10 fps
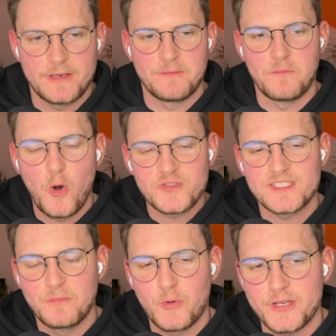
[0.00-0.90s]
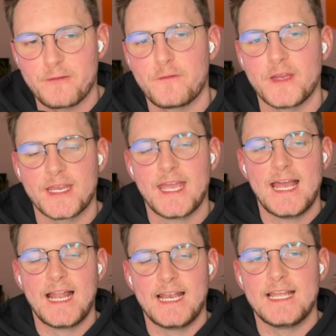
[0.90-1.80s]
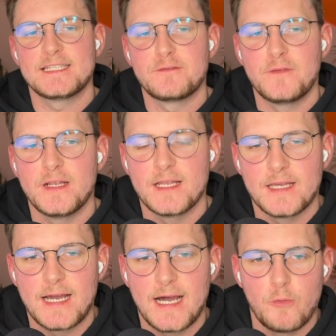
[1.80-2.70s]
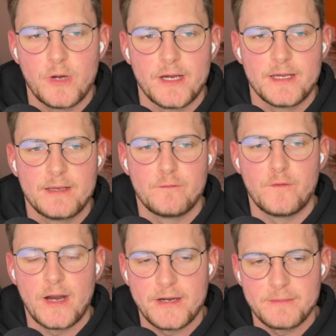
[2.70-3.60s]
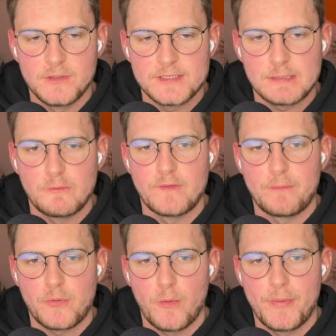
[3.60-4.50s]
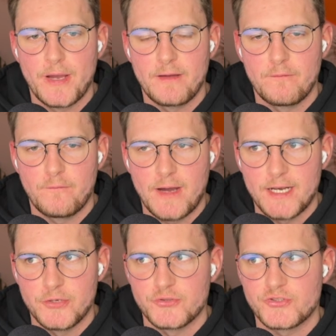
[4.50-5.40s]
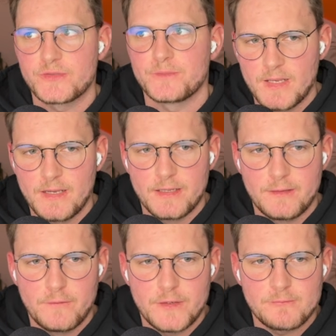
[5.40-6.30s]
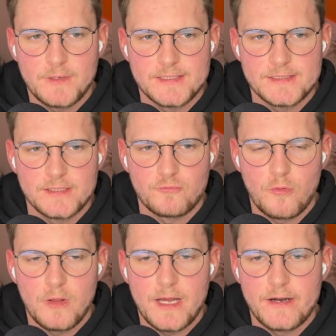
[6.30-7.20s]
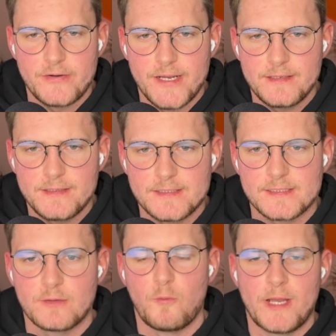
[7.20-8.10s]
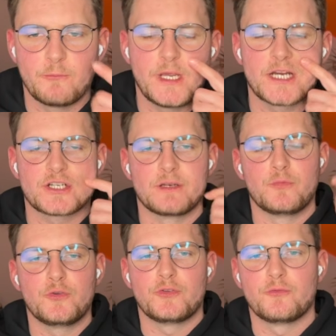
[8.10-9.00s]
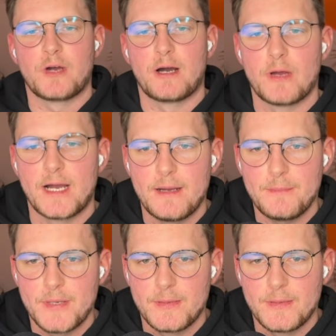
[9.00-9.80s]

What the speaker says: the most important thing, let's fill our variables with the proper values. The first one is the role ARN. This is the one we actually put to our app.